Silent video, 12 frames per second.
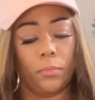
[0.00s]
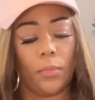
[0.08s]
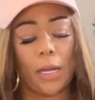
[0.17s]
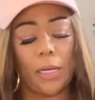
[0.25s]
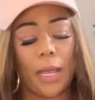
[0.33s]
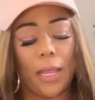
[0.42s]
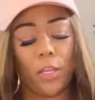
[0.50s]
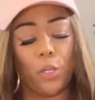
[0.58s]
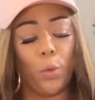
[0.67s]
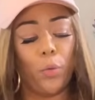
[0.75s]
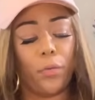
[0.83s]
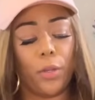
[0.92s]
They like
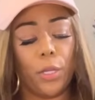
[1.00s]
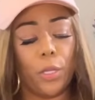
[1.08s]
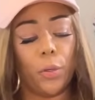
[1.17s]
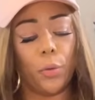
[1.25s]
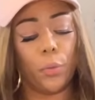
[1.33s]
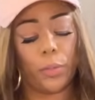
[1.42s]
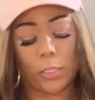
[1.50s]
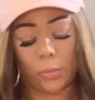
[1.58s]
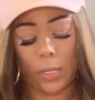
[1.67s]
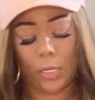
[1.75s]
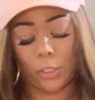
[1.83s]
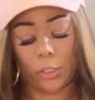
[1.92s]
you for you. That's
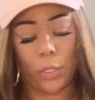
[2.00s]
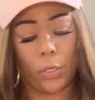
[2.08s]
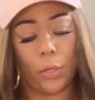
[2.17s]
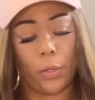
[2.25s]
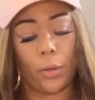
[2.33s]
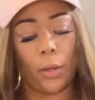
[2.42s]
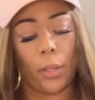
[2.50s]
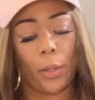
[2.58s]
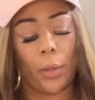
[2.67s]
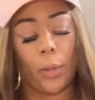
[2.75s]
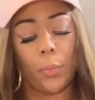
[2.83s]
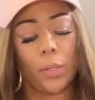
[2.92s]
what I just heard.
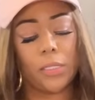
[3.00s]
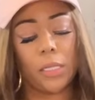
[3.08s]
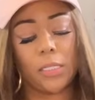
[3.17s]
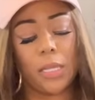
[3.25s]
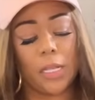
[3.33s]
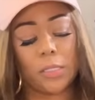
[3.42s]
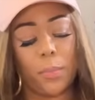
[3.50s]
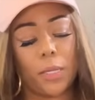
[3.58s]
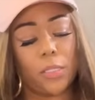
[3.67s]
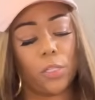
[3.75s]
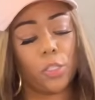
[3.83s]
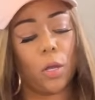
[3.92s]
What's the text
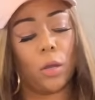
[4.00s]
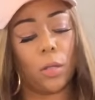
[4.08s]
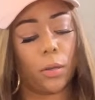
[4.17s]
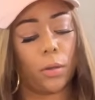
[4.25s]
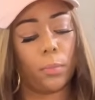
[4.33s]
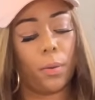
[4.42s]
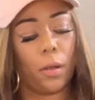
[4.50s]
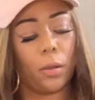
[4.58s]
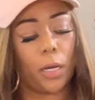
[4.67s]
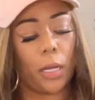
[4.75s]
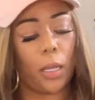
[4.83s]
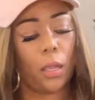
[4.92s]
message card?
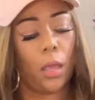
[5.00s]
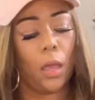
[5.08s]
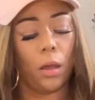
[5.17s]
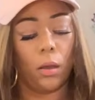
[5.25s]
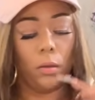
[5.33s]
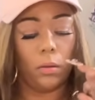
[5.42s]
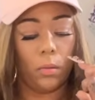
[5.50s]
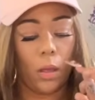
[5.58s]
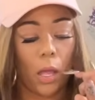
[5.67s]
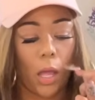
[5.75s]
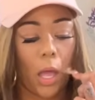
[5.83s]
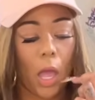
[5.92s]
Party. Ooh,
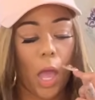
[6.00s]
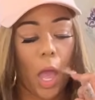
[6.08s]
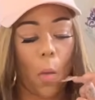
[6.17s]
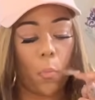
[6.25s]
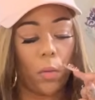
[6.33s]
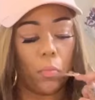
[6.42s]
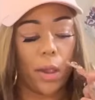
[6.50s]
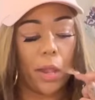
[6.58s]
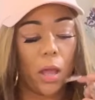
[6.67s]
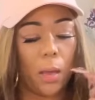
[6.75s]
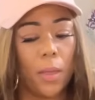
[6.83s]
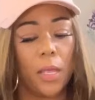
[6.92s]
with
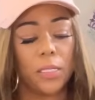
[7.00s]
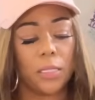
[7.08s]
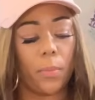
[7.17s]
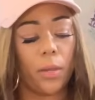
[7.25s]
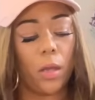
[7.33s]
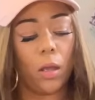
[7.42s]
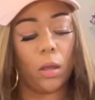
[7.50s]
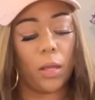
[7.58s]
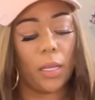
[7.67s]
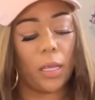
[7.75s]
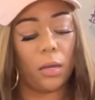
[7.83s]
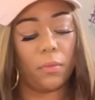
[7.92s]
breakup. Some of y'all
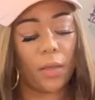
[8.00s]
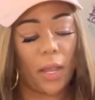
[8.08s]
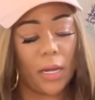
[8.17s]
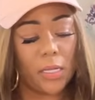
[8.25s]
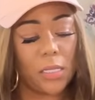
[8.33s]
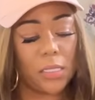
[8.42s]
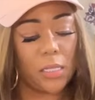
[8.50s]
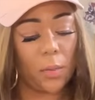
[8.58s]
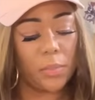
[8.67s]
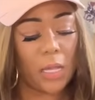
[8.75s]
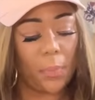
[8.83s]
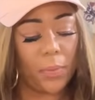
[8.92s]
going to get invited to
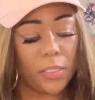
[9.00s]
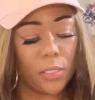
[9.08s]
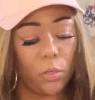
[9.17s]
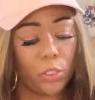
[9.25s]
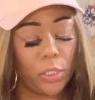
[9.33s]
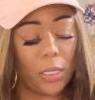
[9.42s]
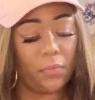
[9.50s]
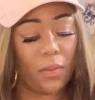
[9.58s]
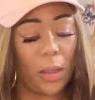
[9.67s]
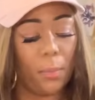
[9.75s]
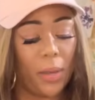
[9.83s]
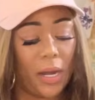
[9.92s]
some type of social
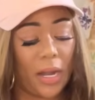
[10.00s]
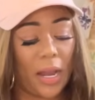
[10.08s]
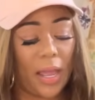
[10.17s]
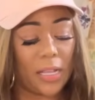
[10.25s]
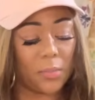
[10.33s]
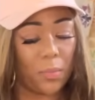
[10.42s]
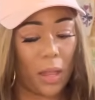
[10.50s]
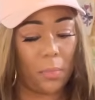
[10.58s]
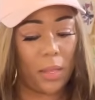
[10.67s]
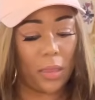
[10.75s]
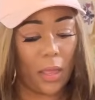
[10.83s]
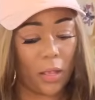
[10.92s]
event, but an ex might
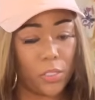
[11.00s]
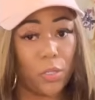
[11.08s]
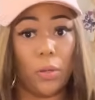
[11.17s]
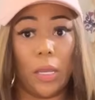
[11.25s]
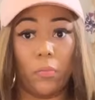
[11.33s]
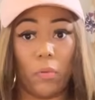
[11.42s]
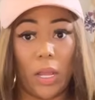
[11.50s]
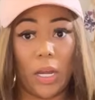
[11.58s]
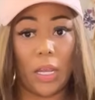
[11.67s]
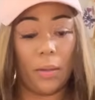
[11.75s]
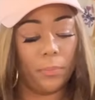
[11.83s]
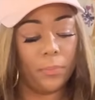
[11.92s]
be there. So get
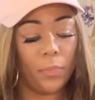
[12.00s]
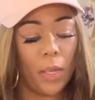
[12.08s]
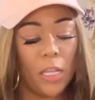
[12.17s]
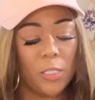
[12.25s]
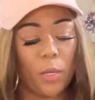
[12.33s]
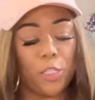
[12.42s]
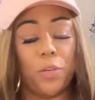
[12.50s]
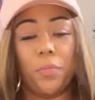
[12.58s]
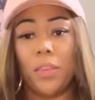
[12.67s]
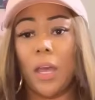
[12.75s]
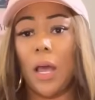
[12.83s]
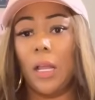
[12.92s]
ready, especially
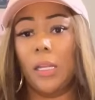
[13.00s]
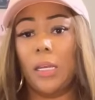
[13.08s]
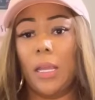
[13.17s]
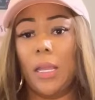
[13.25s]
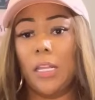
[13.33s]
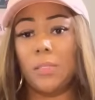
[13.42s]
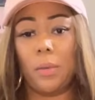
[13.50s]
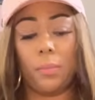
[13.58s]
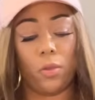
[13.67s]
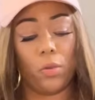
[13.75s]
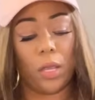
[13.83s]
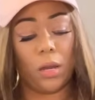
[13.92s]
for the holidays.
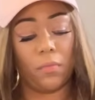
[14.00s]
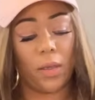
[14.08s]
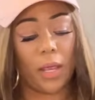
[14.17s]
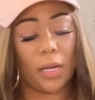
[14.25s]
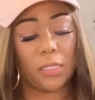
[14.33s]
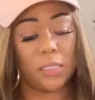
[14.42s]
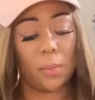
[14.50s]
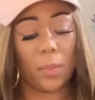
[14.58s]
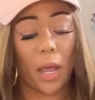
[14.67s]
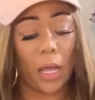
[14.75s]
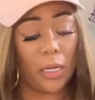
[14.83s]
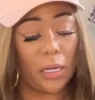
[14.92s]
Maybe you get invited to some
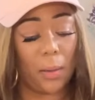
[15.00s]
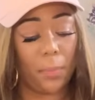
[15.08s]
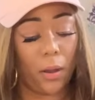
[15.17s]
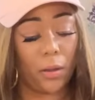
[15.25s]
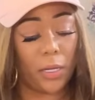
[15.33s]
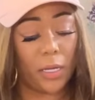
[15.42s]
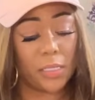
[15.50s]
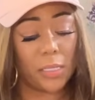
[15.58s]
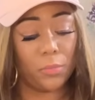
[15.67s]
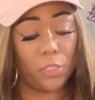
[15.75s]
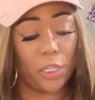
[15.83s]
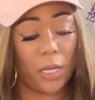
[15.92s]
holiday party or
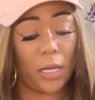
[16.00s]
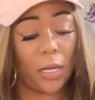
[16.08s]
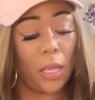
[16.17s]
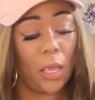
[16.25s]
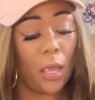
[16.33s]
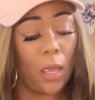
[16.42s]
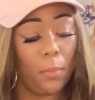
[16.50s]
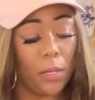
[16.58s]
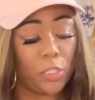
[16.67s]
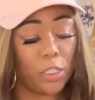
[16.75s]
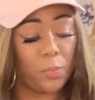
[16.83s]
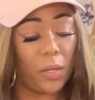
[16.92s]
some shit, but
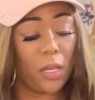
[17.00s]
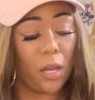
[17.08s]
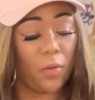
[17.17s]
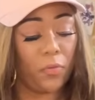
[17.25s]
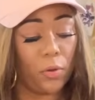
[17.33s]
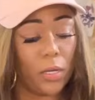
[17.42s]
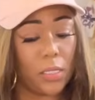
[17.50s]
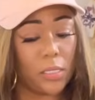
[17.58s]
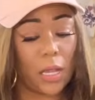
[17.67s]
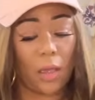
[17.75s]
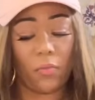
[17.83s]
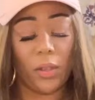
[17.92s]
just be careful.
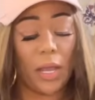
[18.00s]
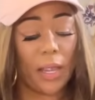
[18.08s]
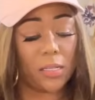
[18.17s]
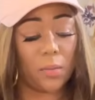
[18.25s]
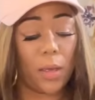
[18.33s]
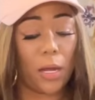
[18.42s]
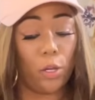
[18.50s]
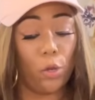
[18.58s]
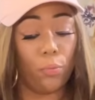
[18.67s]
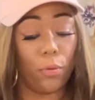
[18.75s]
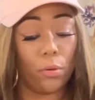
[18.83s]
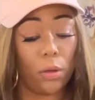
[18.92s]
Cause I feel like somebody you
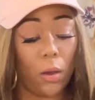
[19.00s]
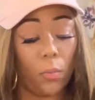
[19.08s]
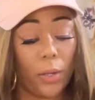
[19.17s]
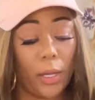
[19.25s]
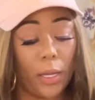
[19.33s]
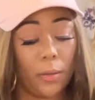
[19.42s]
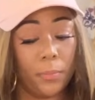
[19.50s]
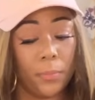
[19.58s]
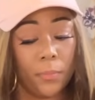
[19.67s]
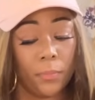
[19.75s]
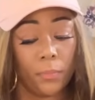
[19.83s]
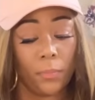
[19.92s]
broke up with,
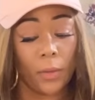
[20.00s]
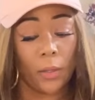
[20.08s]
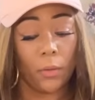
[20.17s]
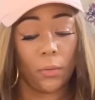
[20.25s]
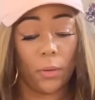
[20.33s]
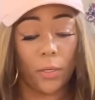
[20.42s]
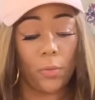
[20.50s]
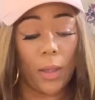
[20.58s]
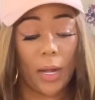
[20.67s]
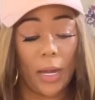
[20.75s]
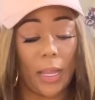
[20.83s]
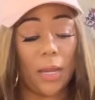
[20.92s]
or you
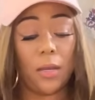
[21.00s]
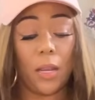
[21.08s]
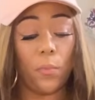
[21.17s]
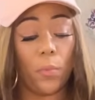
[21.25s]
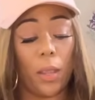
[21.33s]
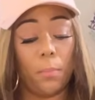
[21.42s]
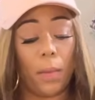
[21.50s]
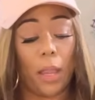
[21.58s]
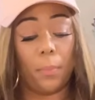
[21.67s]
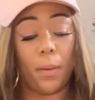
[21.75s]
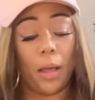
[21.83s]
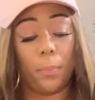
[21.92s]
had an ending with,
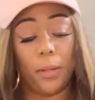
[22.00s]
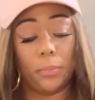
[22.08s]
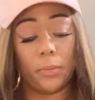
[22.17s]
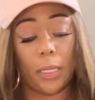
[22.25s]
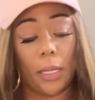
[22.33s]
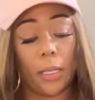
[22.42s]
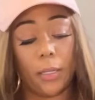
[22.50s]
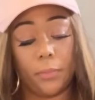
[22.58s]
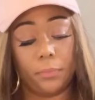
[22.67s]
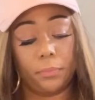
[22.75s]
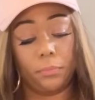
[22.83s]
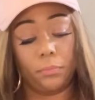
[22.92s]
might pop up
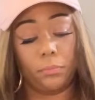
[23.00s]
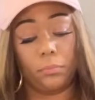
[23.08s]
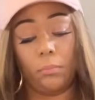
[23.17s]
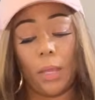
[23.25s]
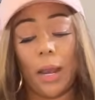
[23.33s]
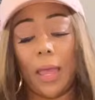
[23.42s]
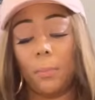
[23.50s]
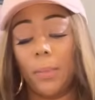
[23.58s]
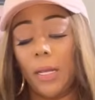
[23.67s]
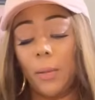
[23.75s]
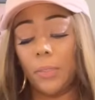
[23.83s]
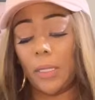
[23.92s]
there, be like,
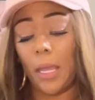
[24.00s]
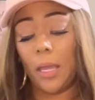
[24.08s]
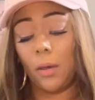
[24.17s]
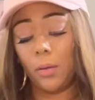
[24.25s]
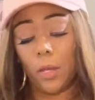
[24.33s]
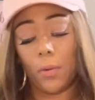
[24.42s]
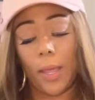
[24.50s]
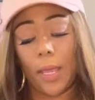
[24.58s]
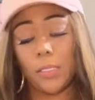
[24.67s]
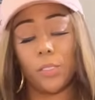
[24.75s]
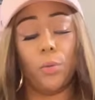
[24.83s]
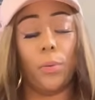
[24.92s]
Billy, what the hell your
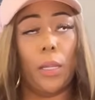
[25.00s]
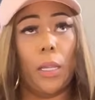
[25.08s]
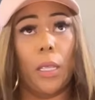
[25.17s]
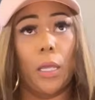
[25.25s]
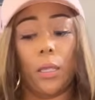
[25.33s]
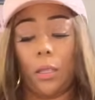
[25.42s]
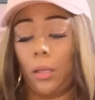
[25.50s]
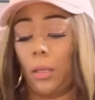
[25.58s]
ass doing here?